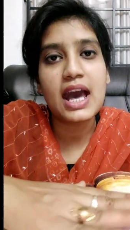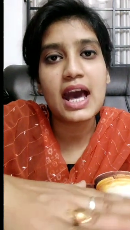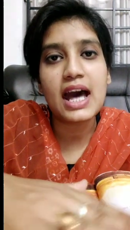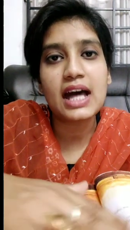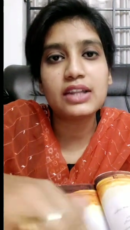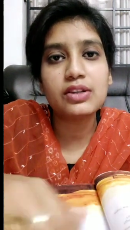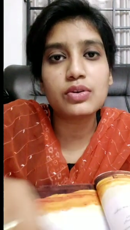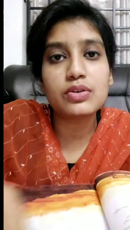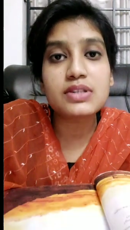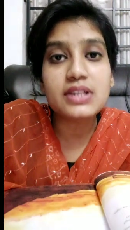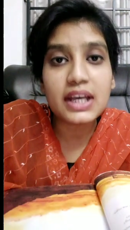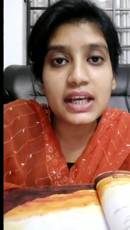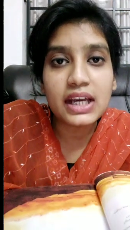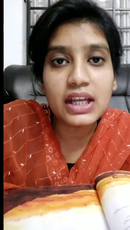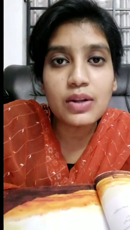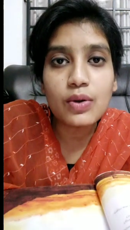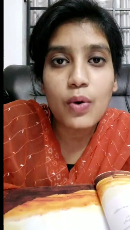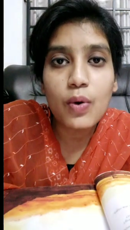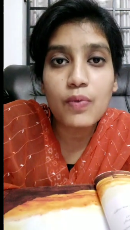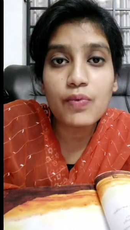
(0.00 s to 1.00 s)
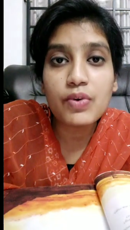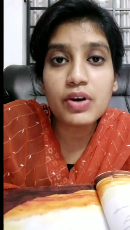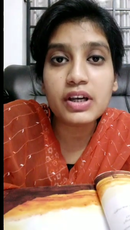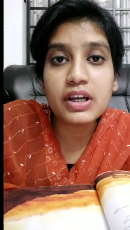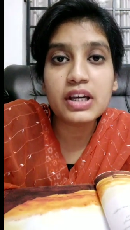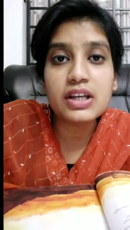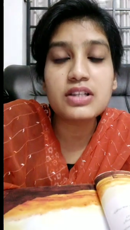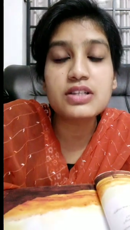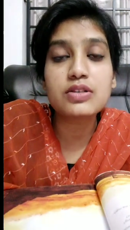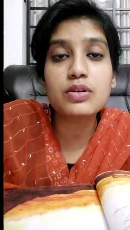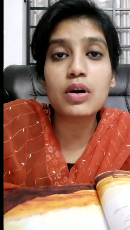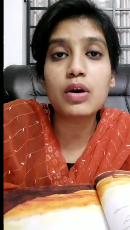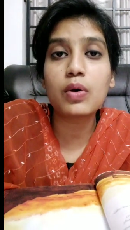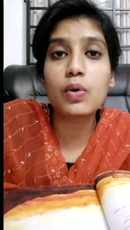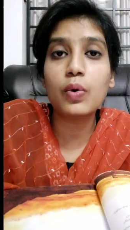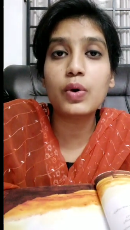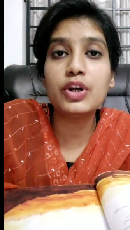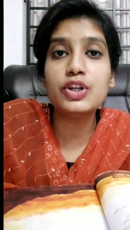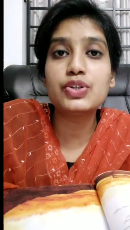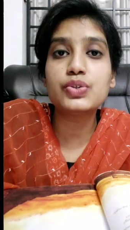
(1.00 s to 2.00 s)
And your second homework is, you're
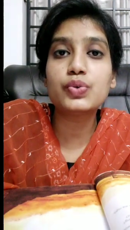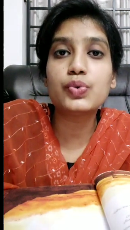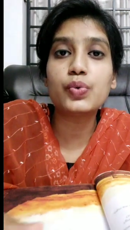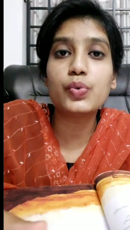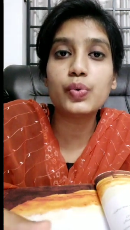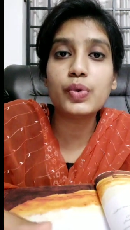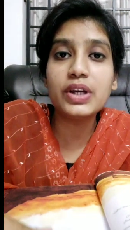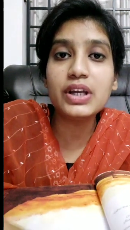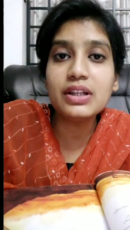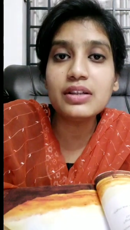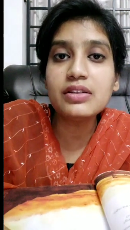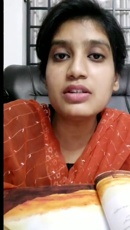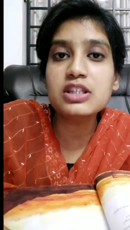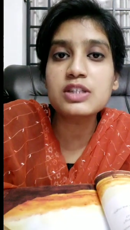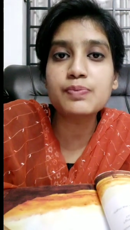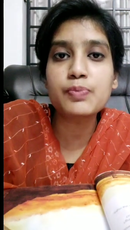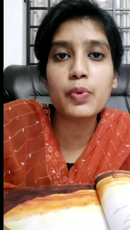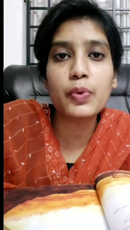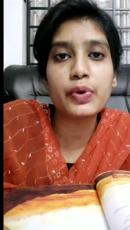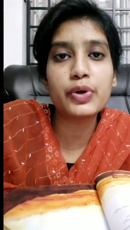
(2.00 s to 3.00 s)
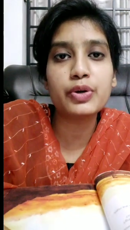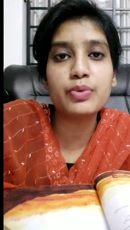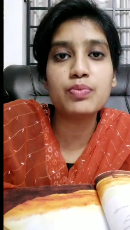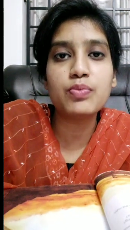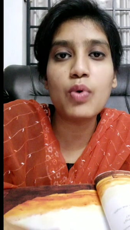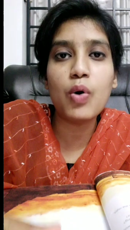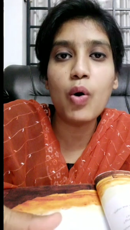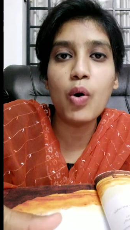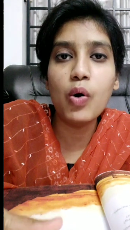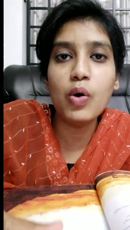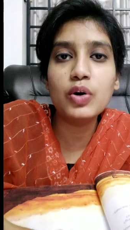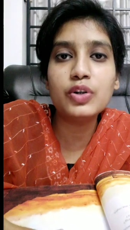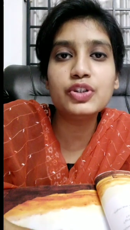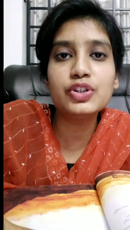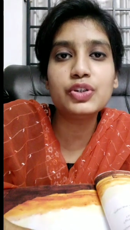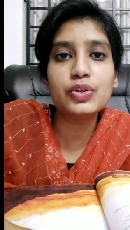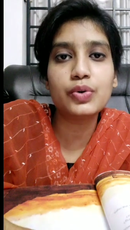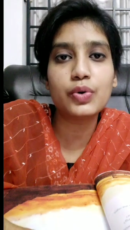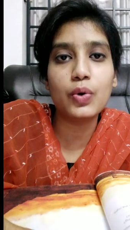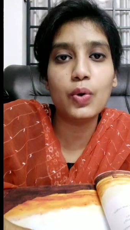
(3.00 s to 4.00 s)
going to read this poem on
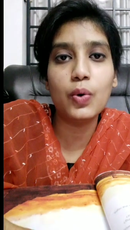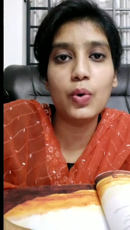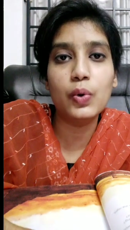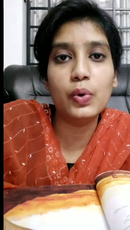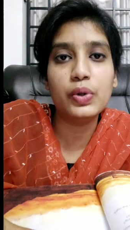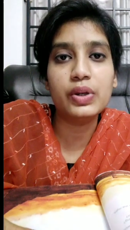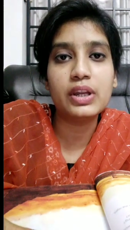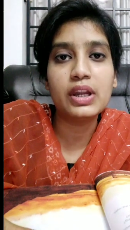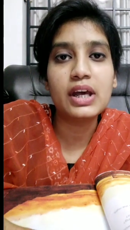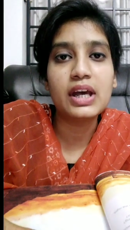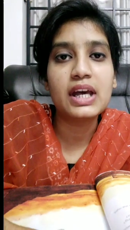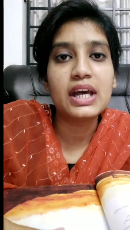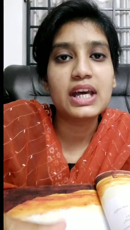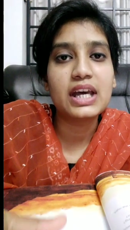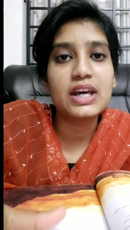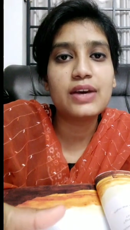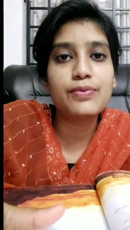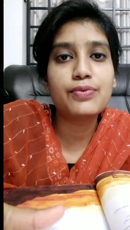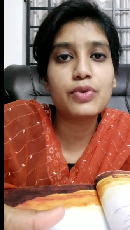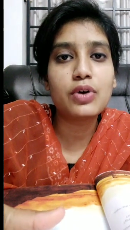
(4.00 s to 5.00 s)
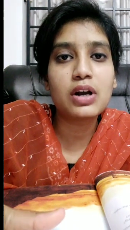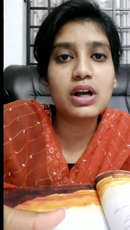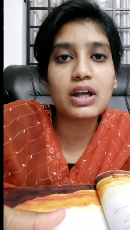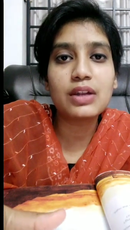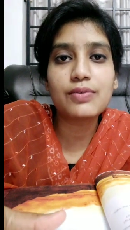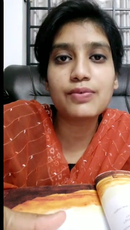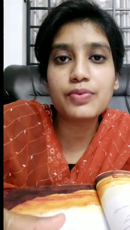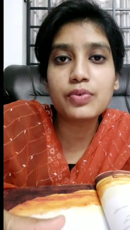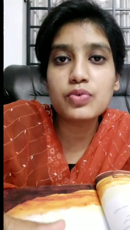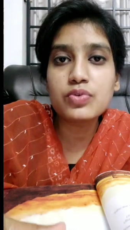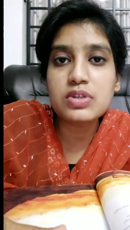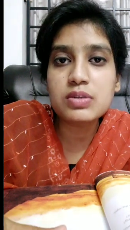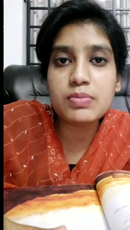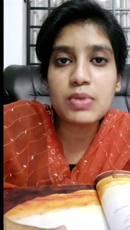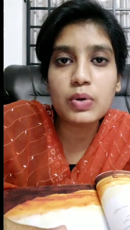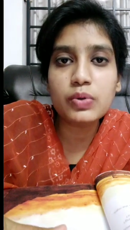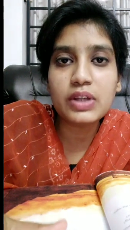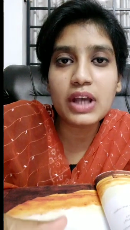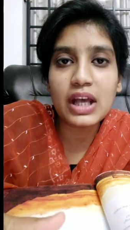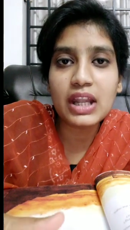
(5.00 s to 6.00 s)
your own. If you're confused
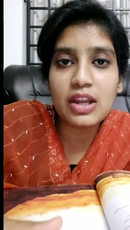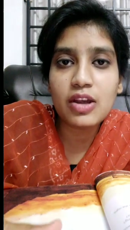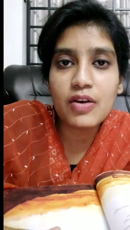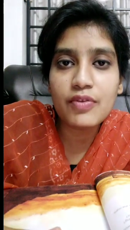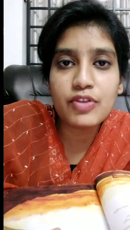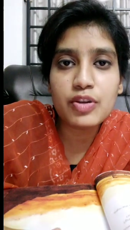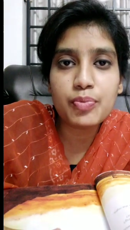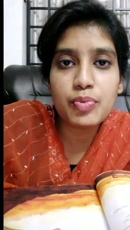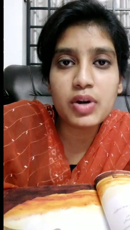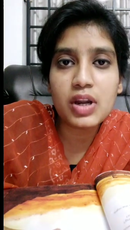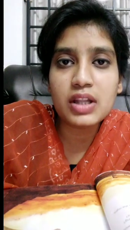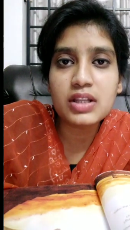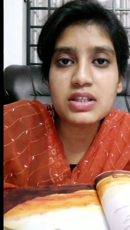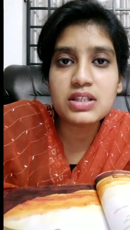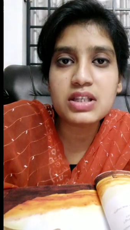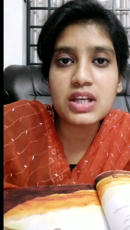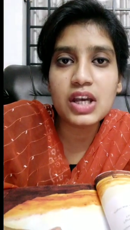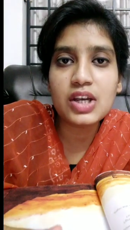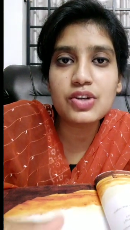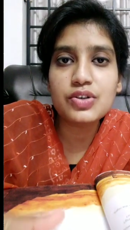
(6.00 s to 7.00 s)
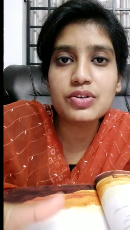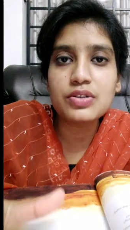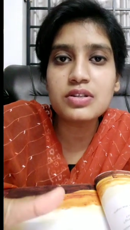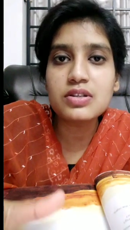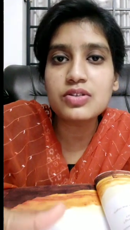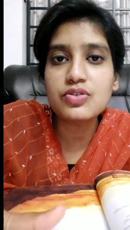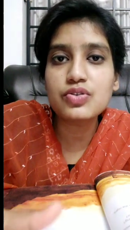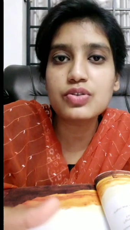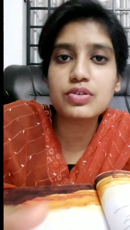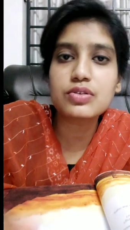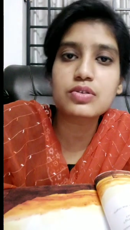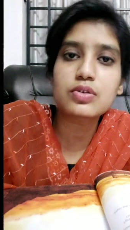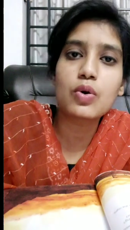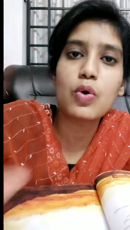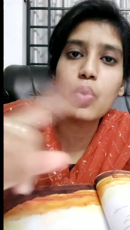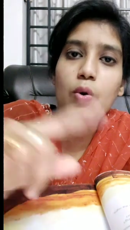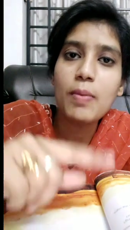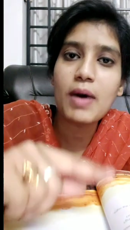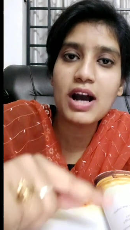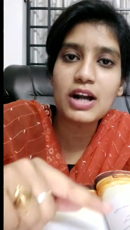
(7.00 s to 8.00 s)
about any of the pronunciations, just
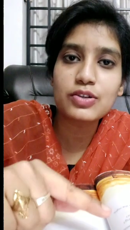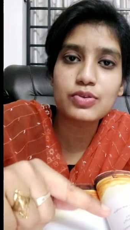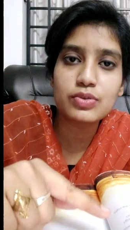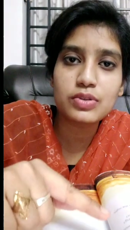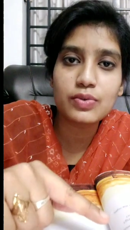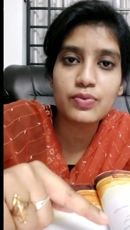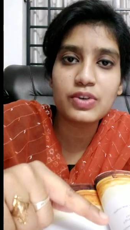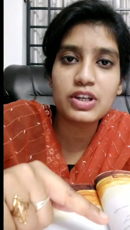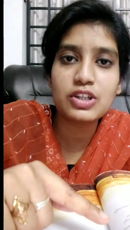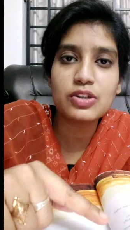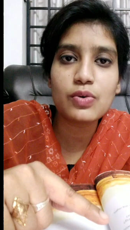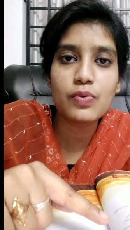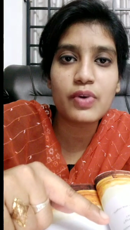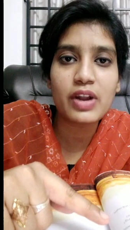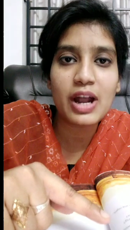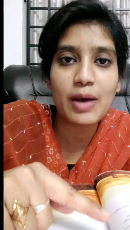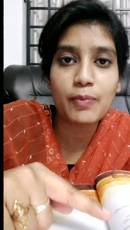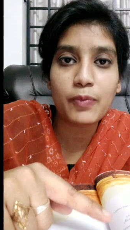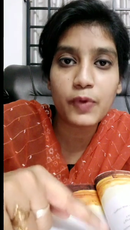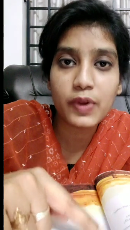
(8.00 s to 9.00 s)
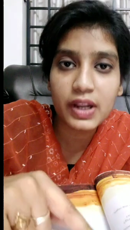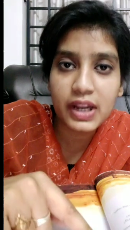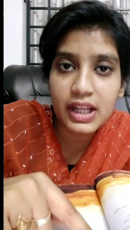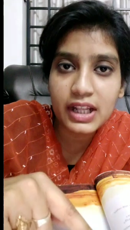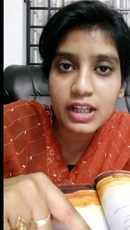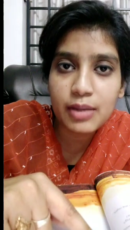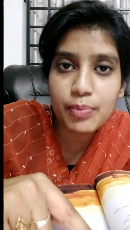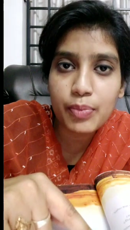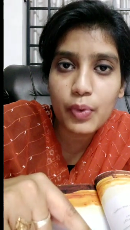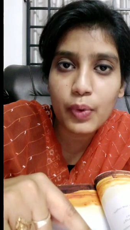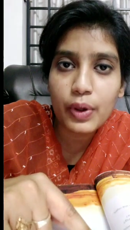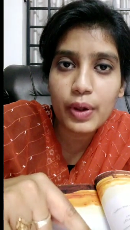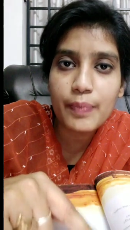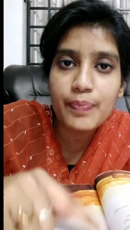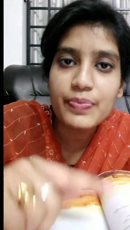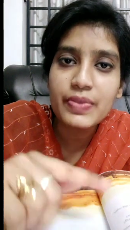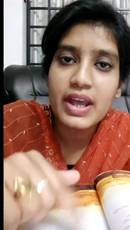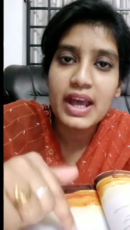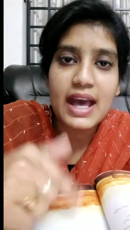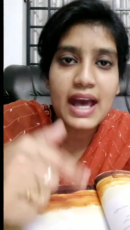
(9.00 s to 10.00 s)
go back to the video where I'm reading the poem
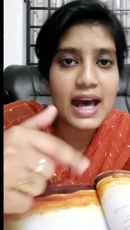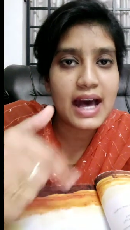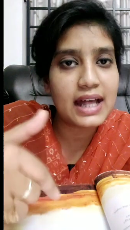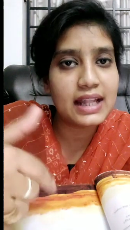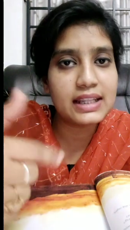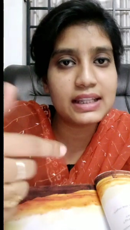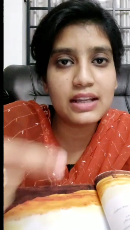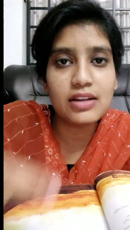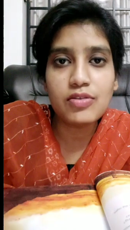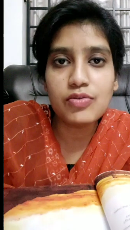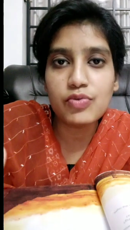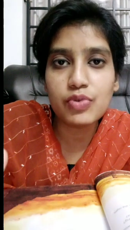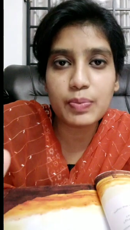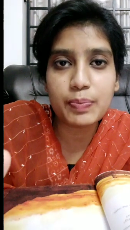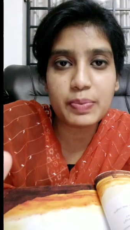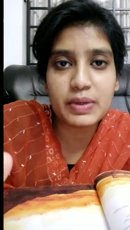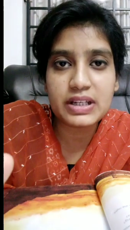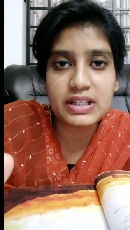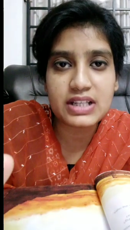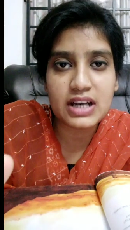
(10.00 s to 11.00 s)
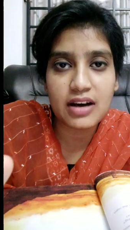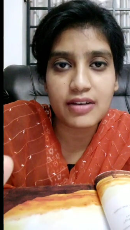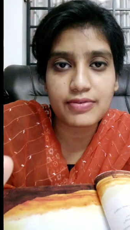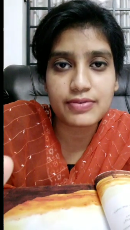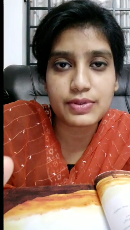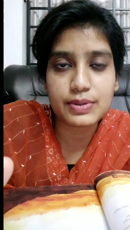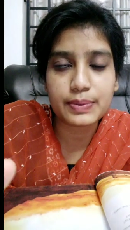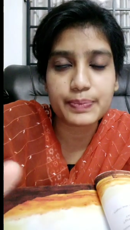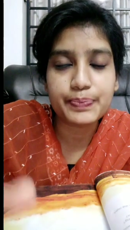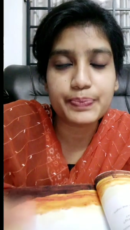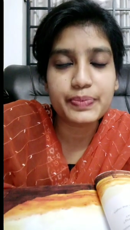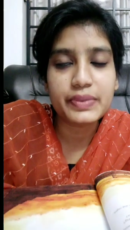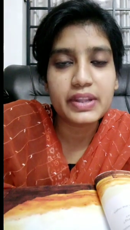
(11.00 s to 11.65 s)
and then repeat after.